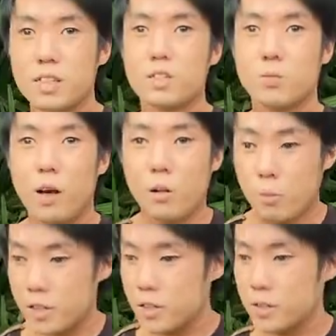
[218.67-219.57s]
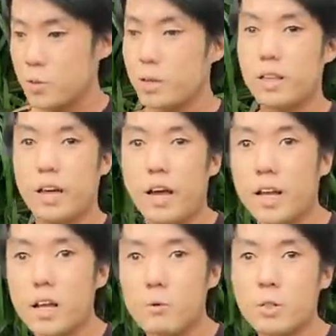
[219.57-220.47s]
as well when you're doing that,
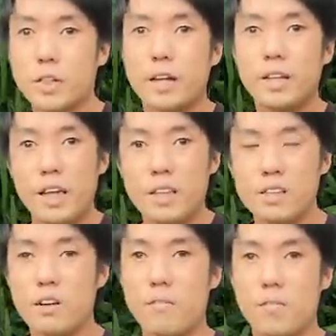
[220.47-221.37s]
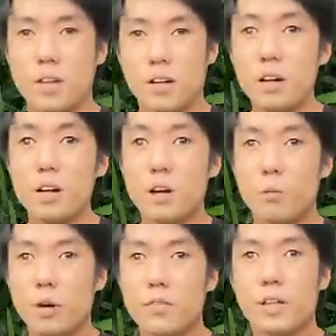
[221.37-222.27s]
which can interfere
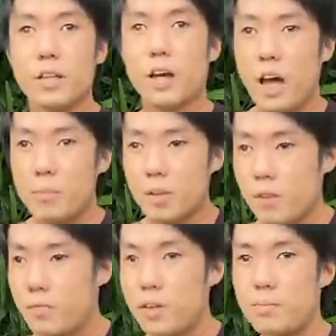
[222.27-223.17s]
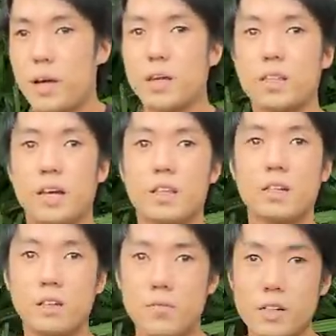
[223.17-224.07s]
with the haptic feedback that the
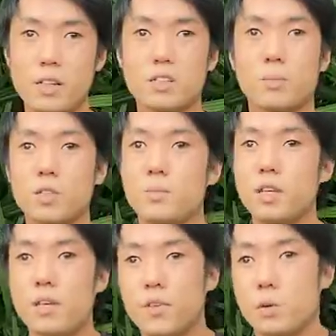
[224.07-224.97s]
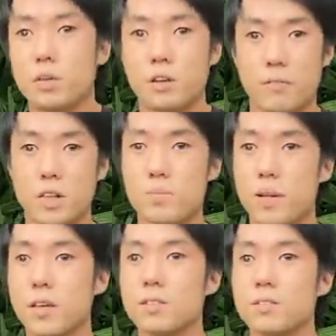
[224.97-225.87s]
device is supposed to be giving you in the first
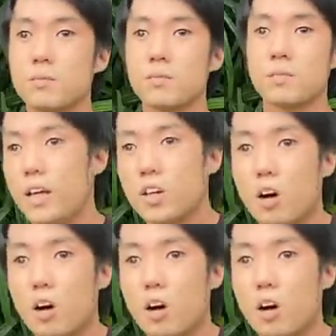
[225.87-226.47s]
place. In